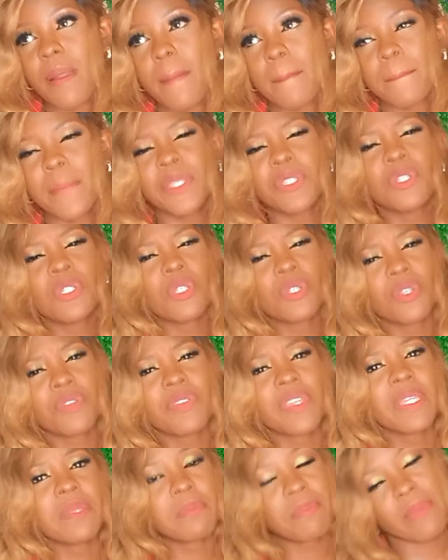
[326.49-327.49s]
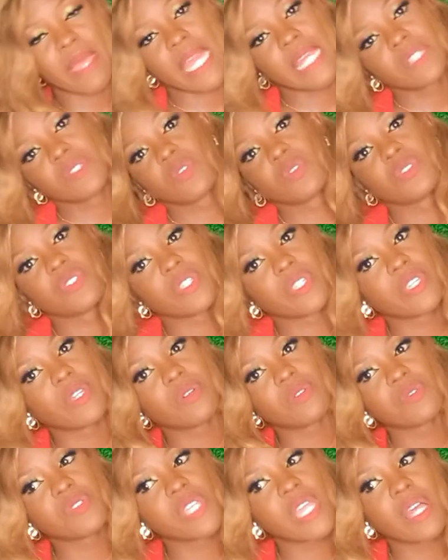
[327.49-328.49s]
made a lot of impact on the
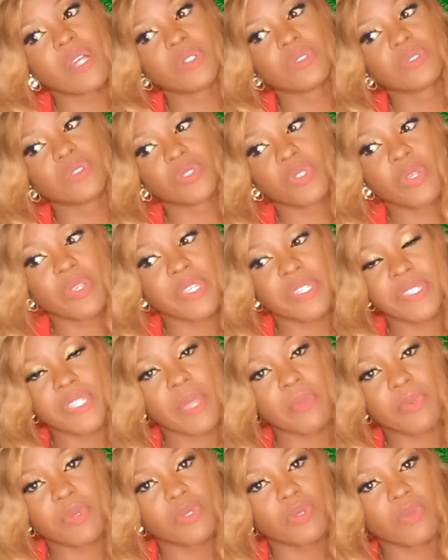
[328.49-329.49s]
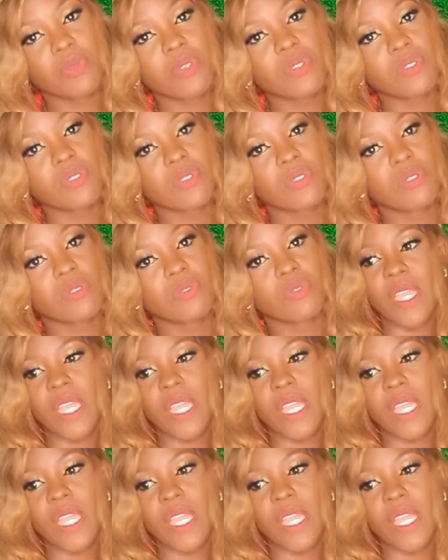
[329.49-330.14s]
girl child, young entrepreneurs,